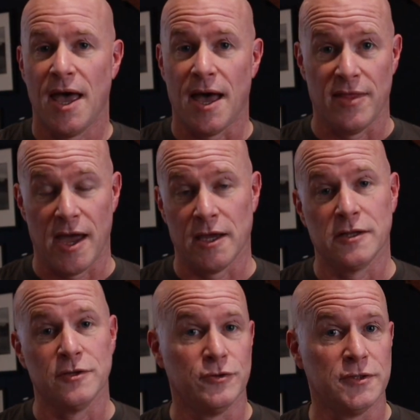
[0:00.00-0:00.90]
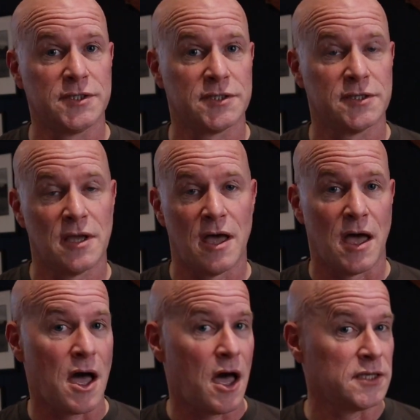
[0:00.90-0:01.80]
And that includes
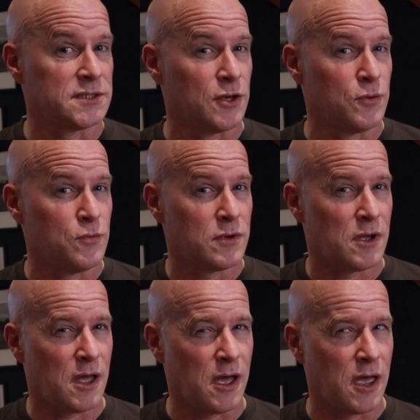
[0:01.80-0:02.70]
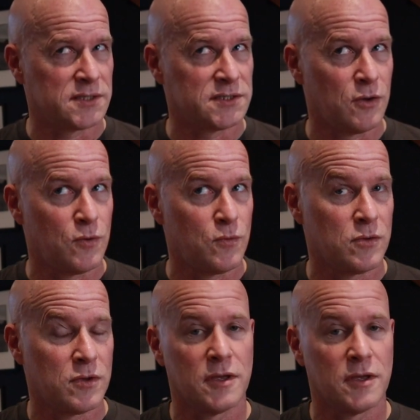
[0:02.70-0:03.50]
ISO, ISO